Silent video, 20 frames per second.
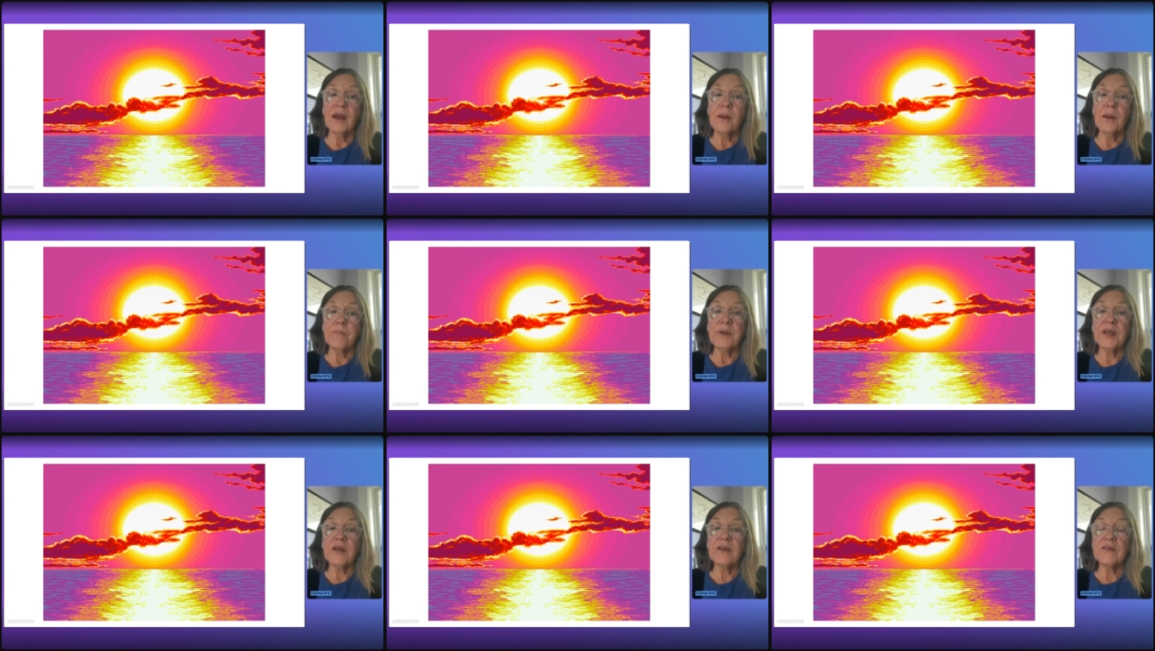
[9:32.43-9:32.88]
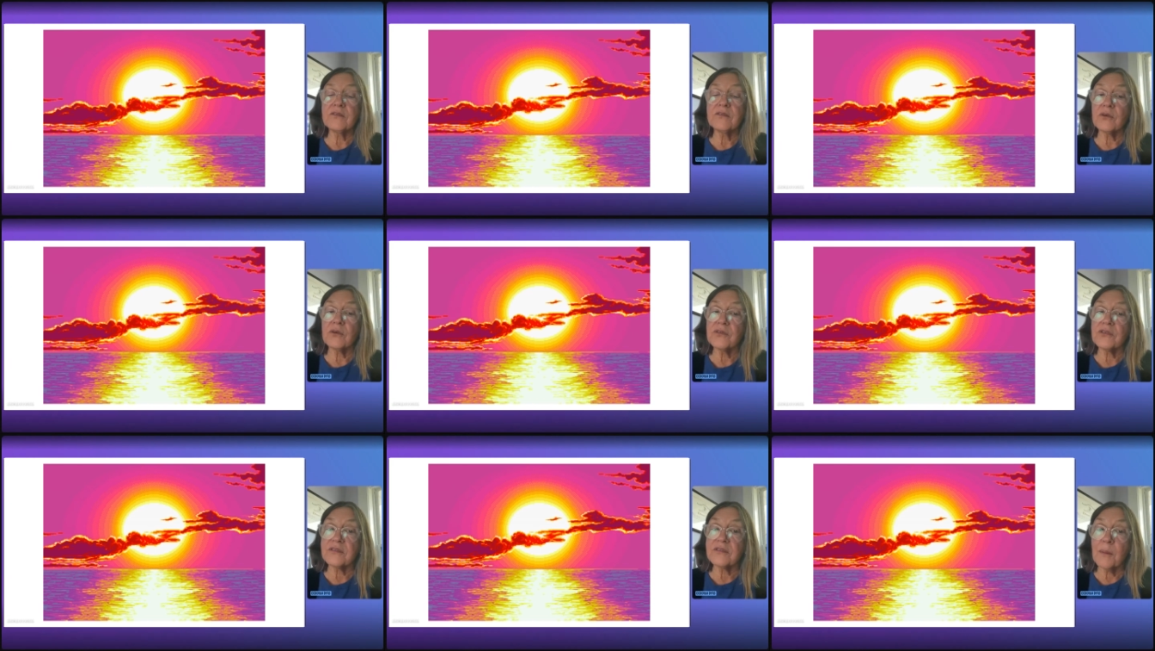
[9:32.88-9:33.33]
because
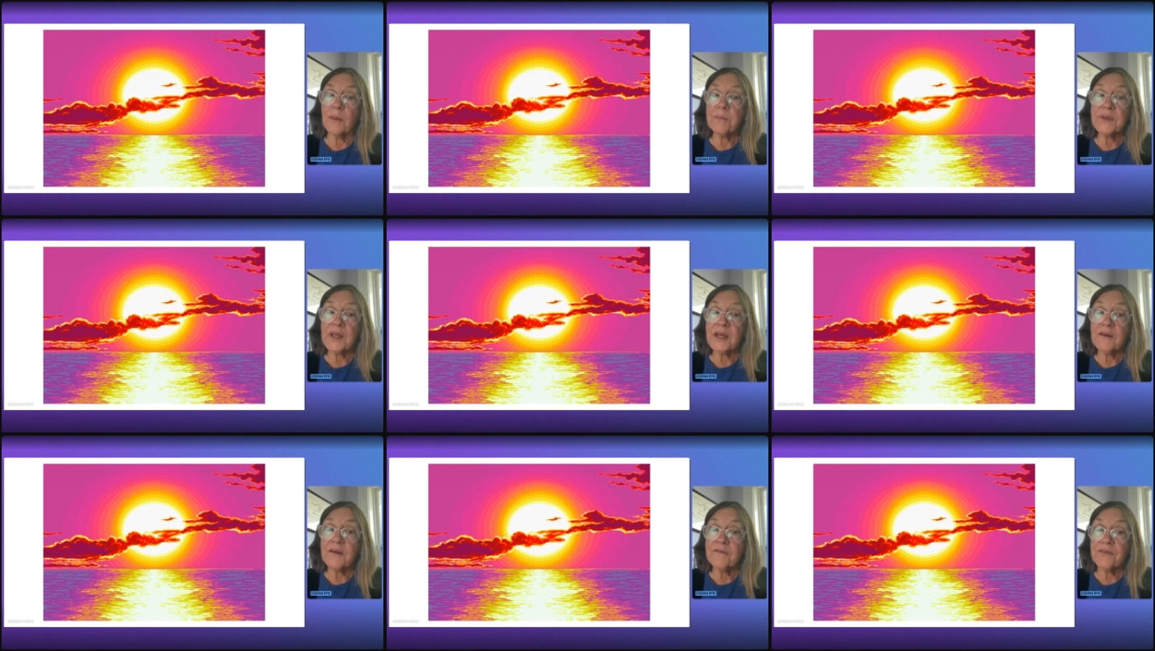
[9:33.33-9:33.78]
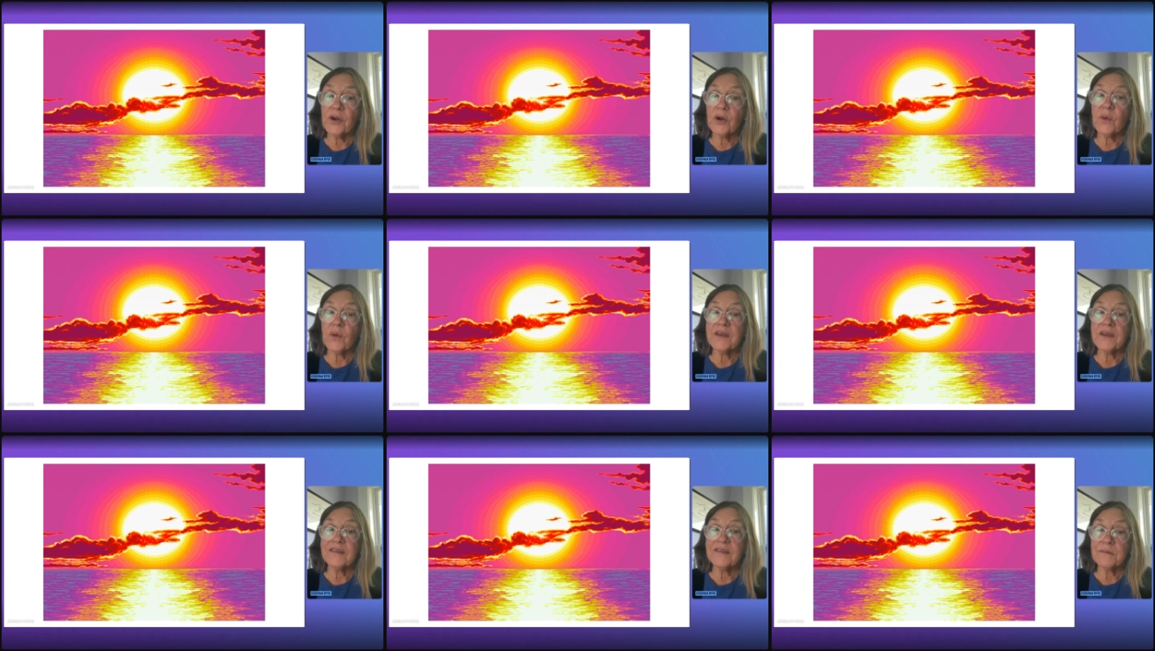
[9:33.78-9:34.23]
there's something
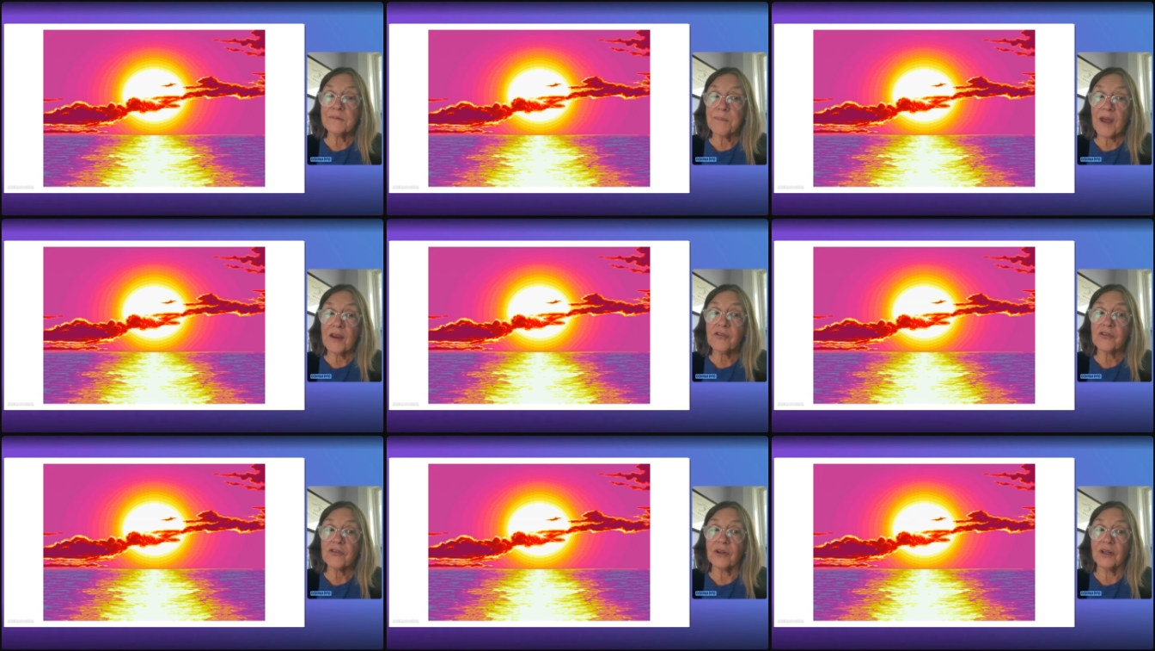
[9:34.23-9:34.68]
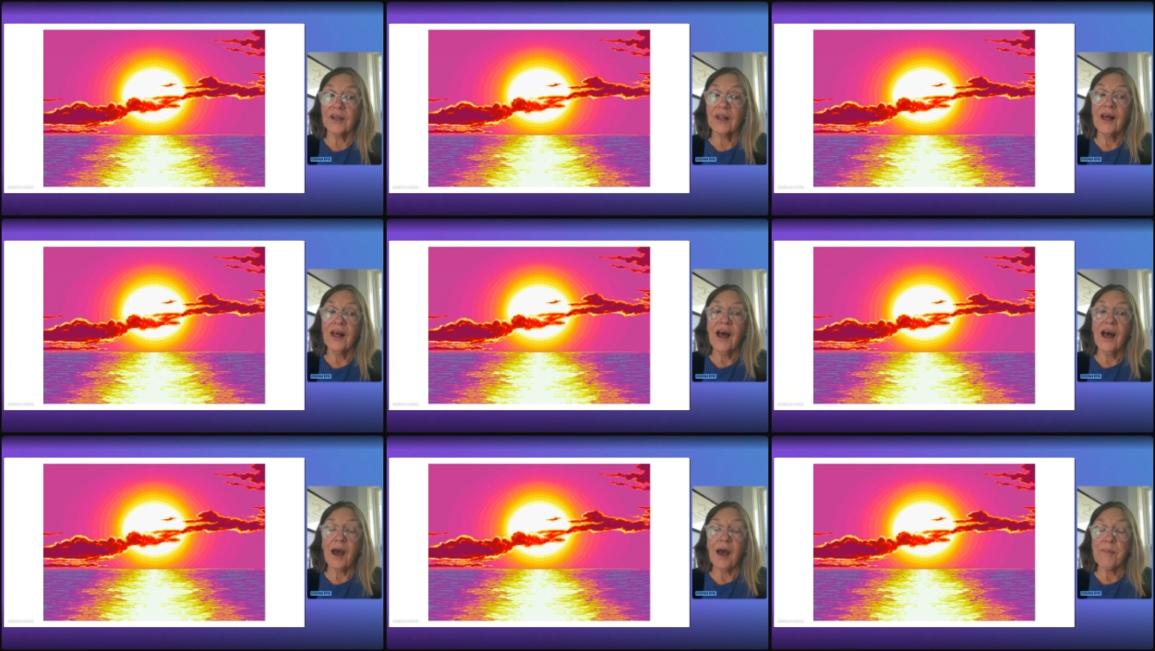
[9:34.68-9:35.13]
very special
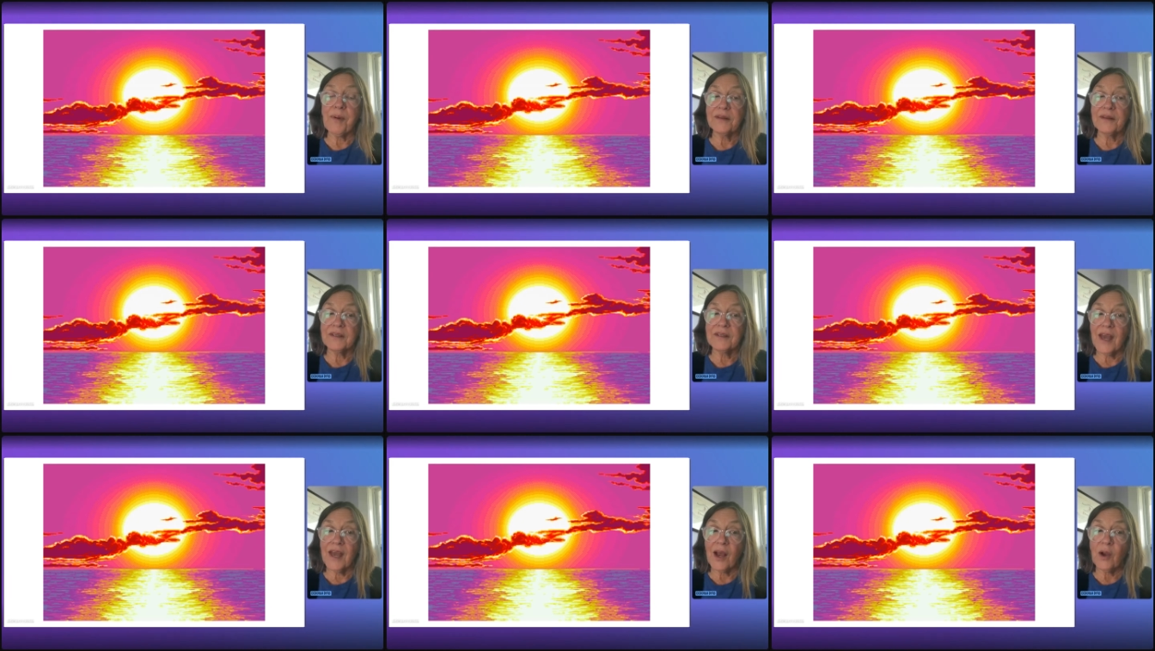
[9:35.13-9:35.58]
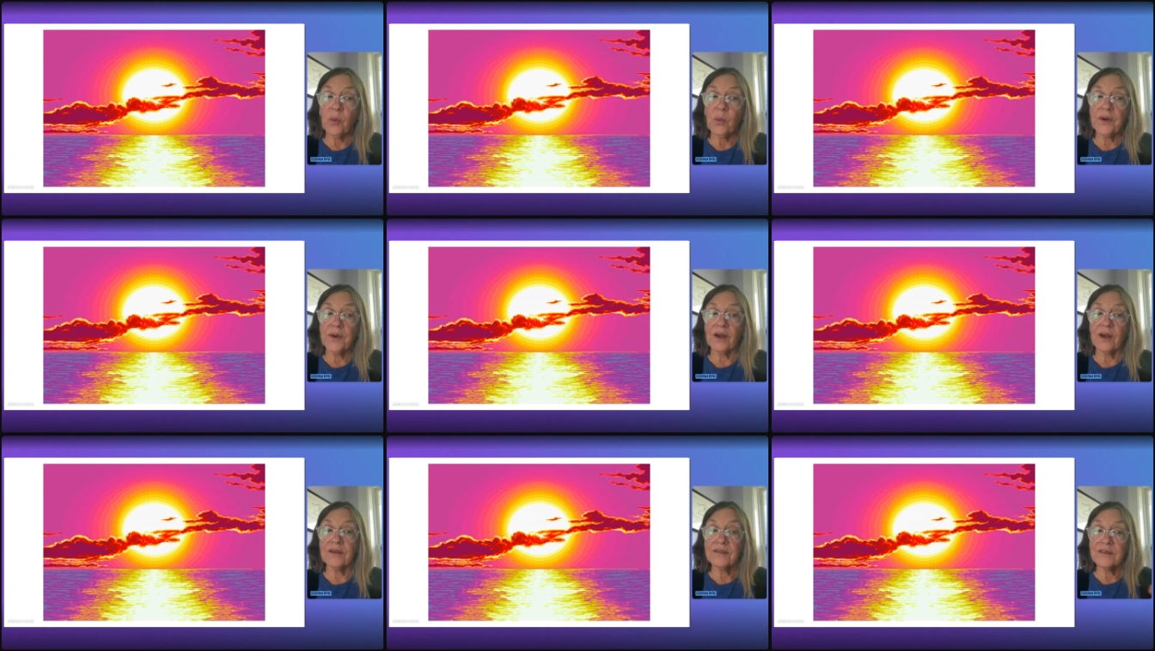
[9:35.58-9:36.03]
about the
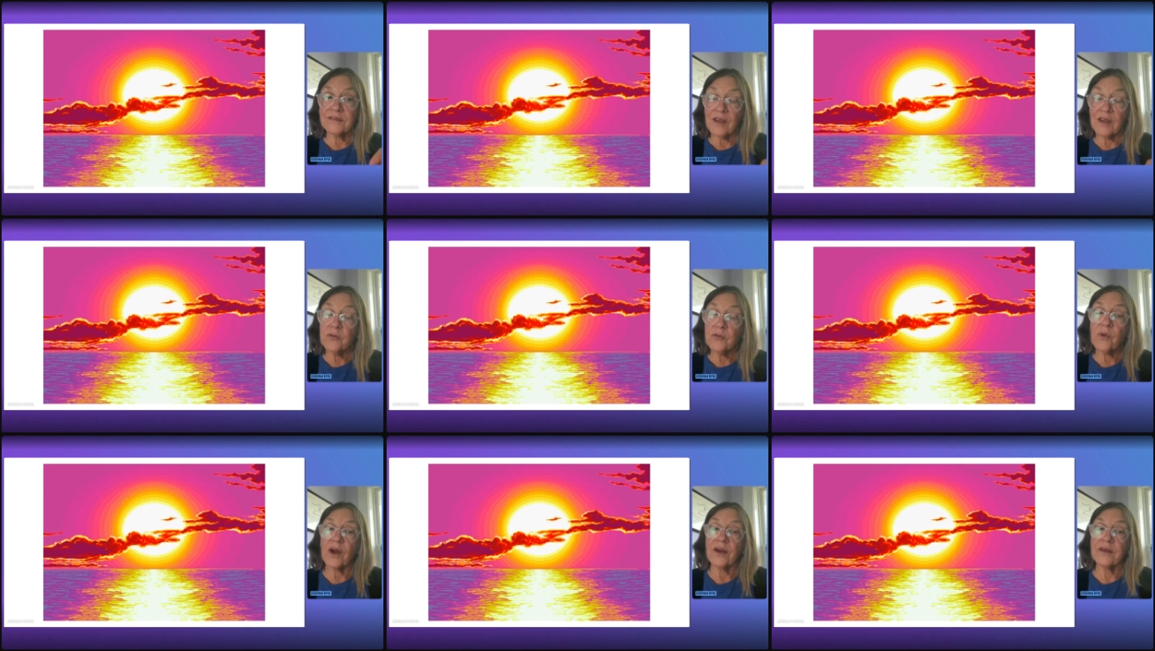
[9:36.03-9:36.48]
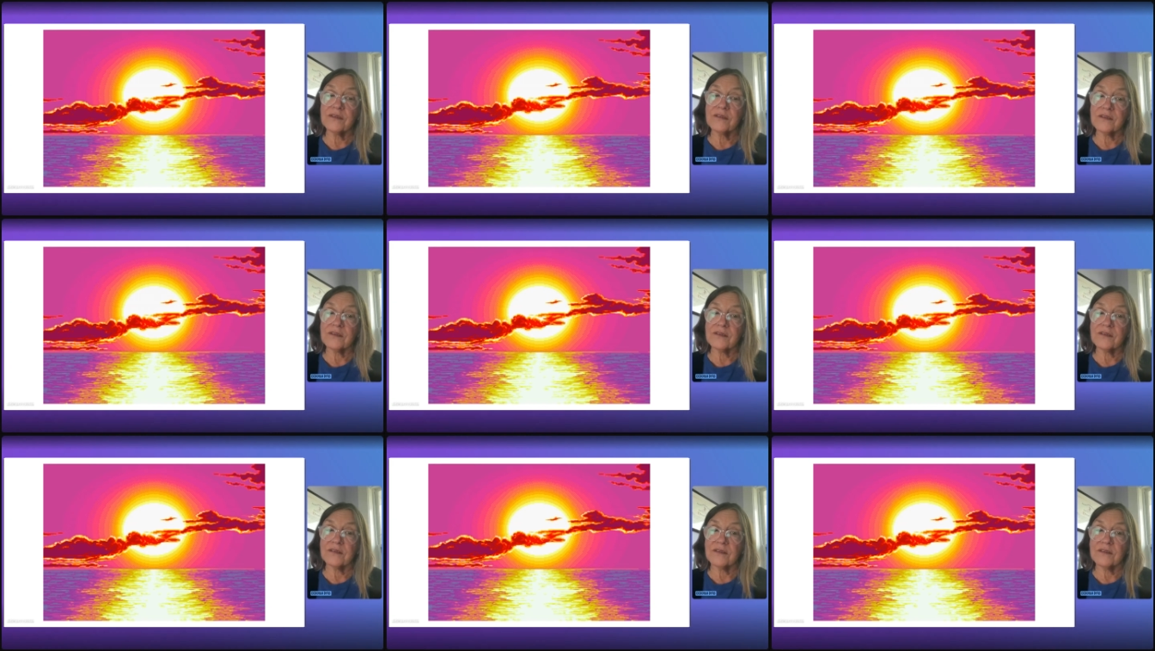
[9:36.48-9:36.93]
equinox
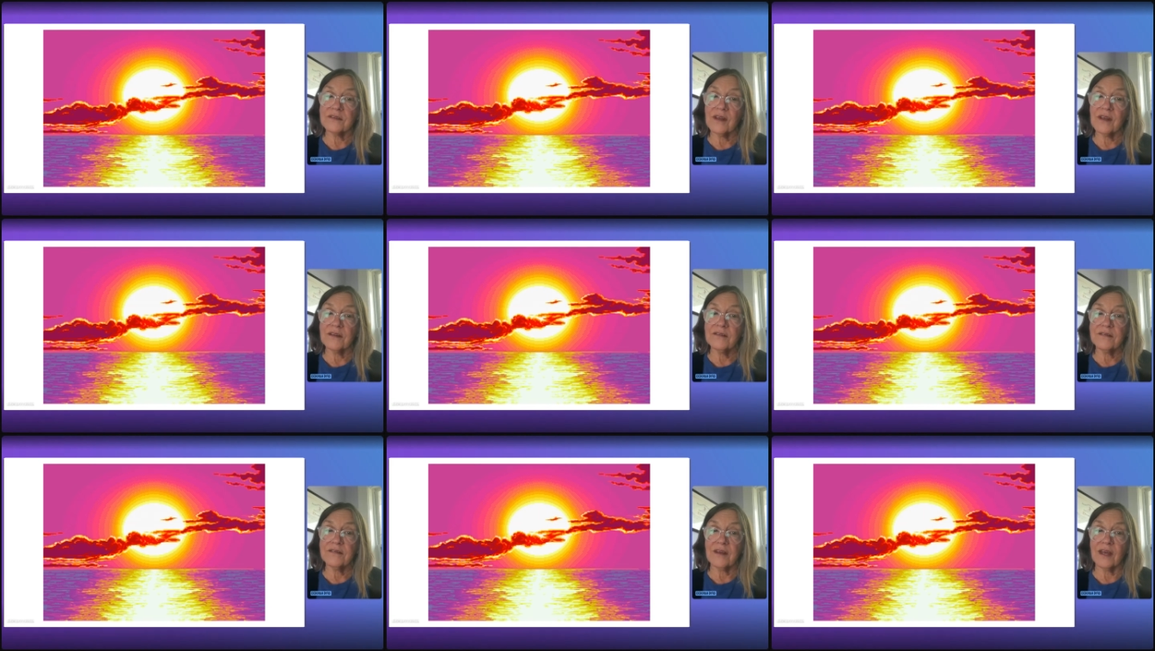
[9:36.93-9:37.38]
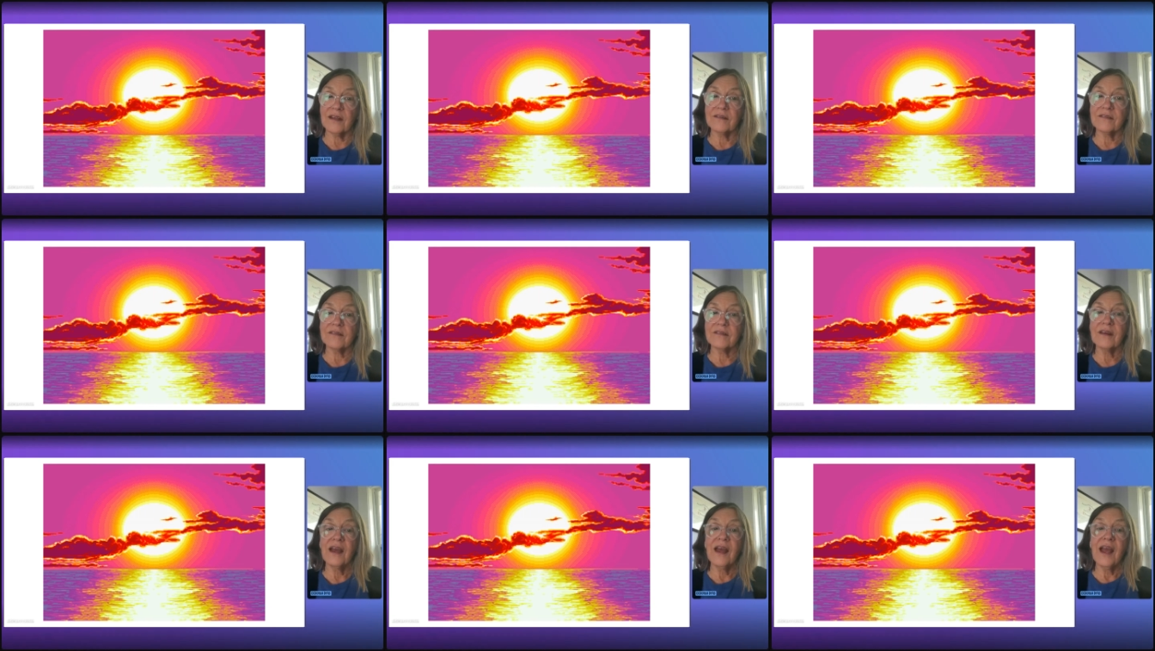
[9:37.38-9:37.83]
sunrises and sunsets.